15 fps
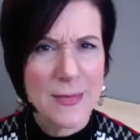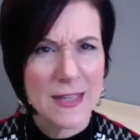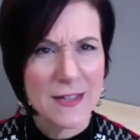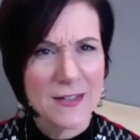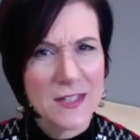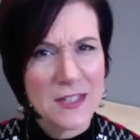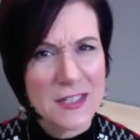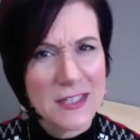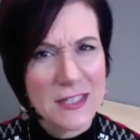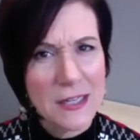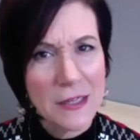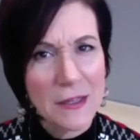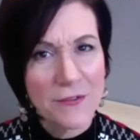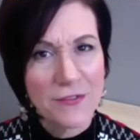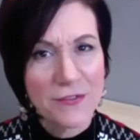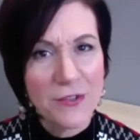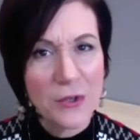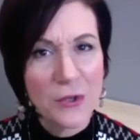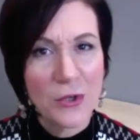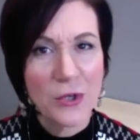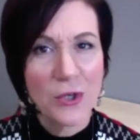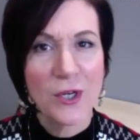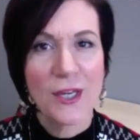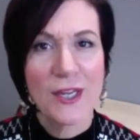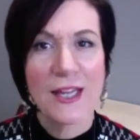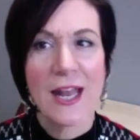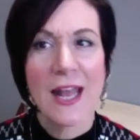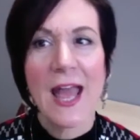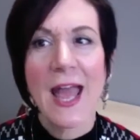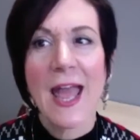it just didn't feel good
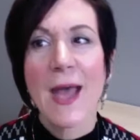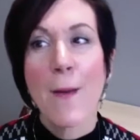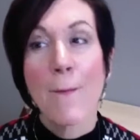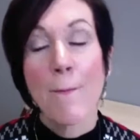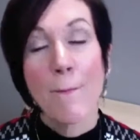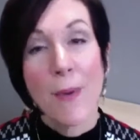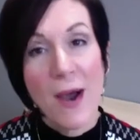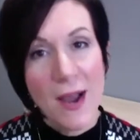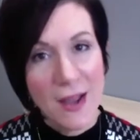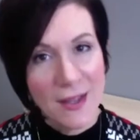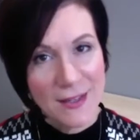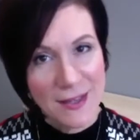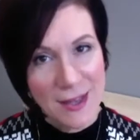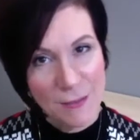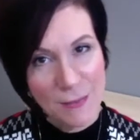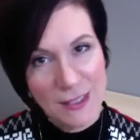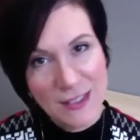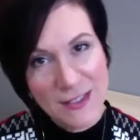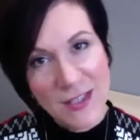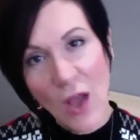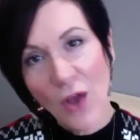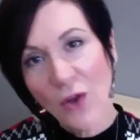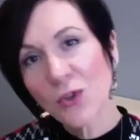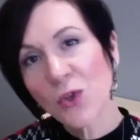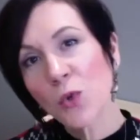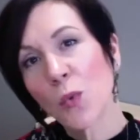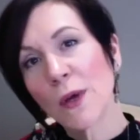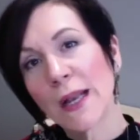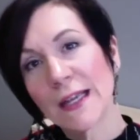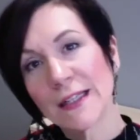but i'm going to tell you
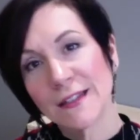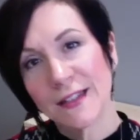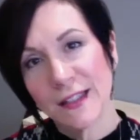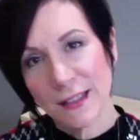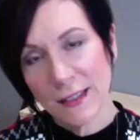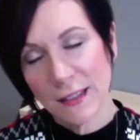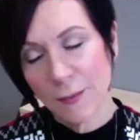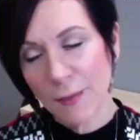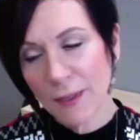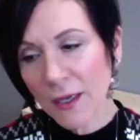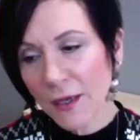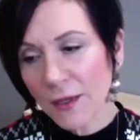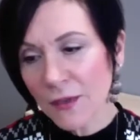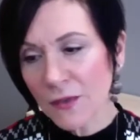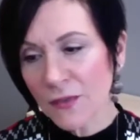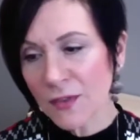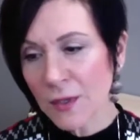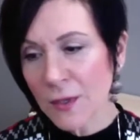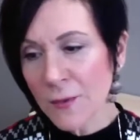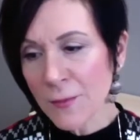what i did because